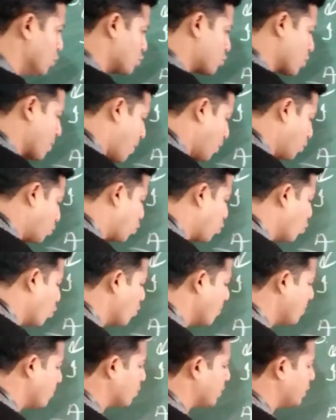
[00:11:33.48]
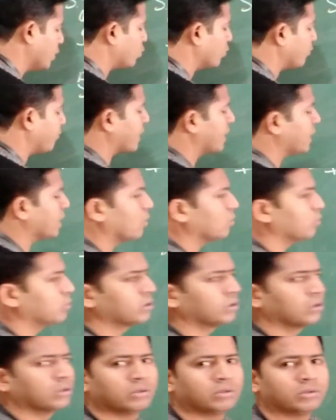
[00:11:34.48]
So about whom you need to find
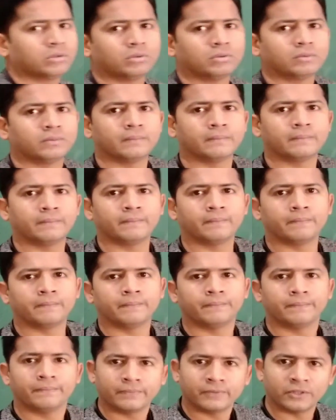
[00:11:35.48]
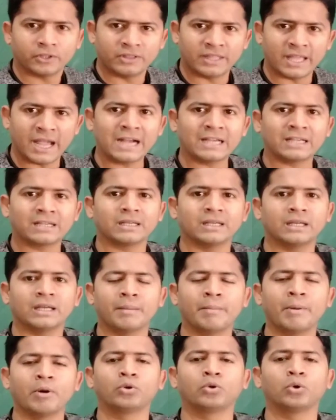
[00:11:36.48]
out.
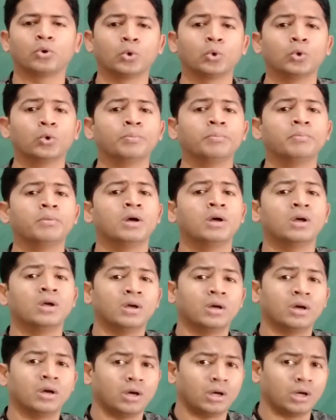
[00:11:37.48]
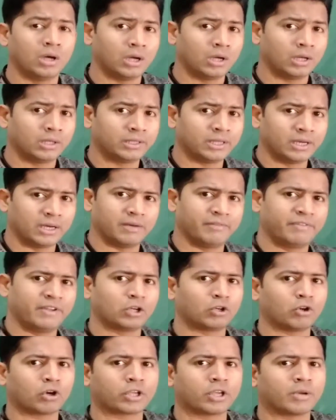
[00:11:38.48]
That about whom we
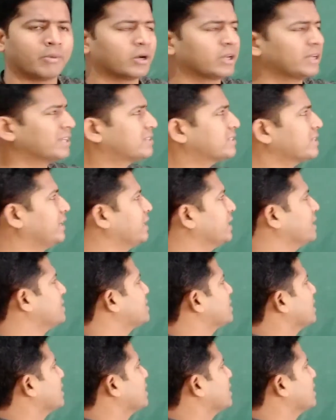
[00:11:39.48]
are talking about in a sentence,